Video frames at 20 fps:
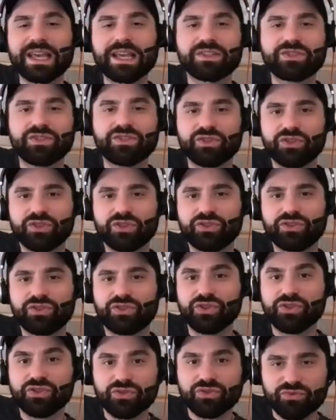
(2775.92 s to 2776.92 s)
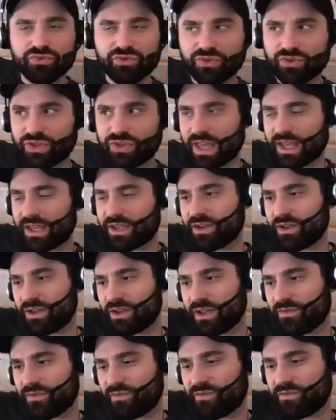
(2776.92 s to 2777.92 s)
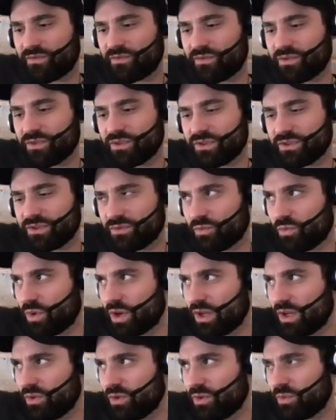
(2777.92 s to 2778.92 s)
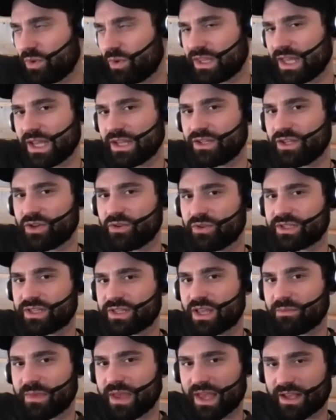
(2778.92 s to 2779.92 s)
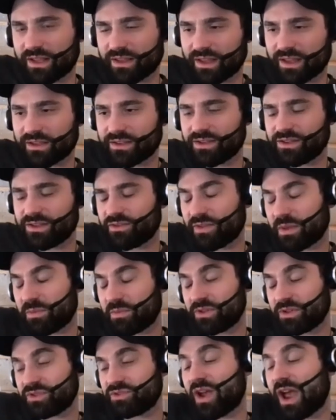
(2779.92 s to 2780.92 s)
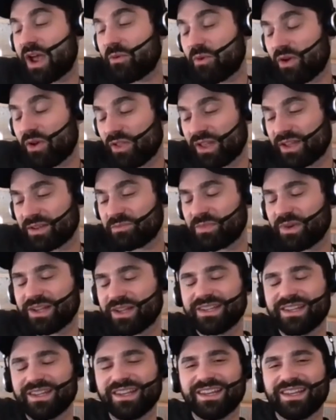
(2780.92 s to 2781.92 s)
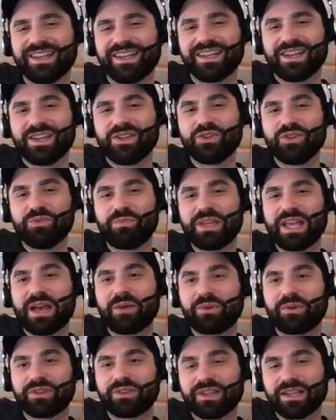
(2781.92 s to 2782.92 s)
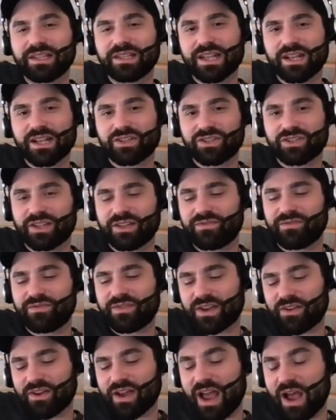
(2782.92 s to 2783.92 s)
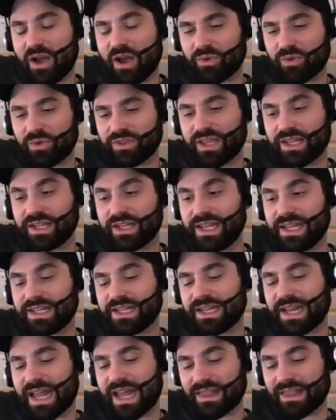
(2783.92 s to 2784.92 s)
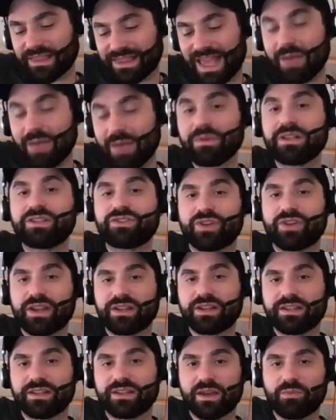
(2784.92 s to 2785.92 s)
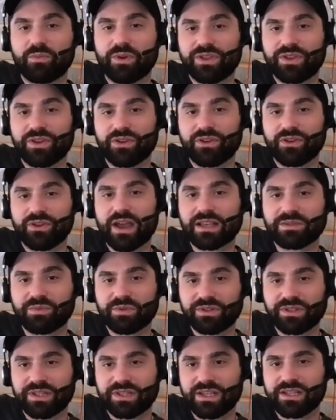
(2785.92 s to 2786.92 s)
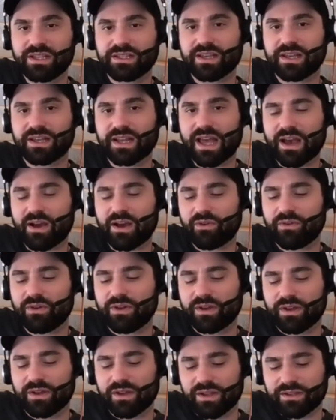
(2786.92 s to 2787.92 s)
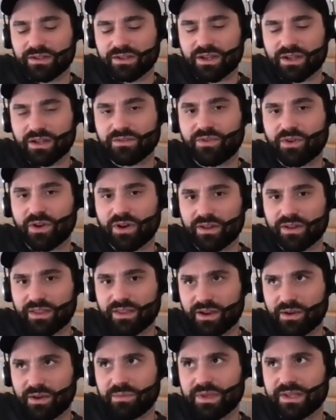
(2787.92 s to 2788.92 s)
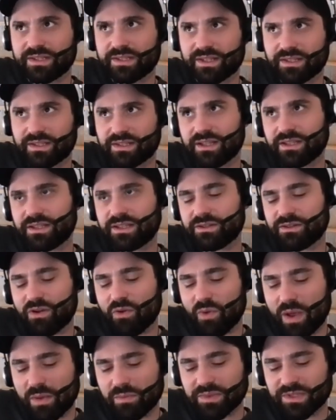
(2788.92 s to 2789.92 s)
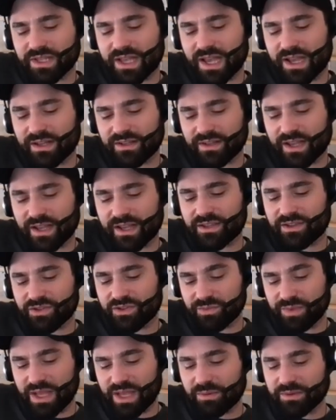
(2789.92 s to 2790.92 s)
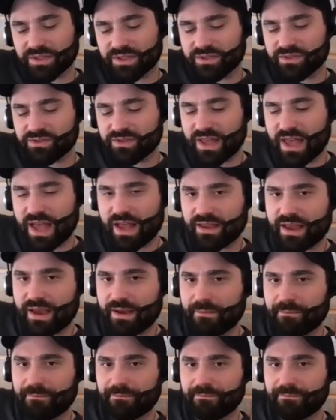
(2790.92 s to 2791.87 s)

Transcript: is you do you like if what you what they do is they make like you know they put drywall in but you'd be able to essentially figure out what they need and demonstrate to them with your expertise on how to convert their business into a website. Like you'd be able to do that. Yeah.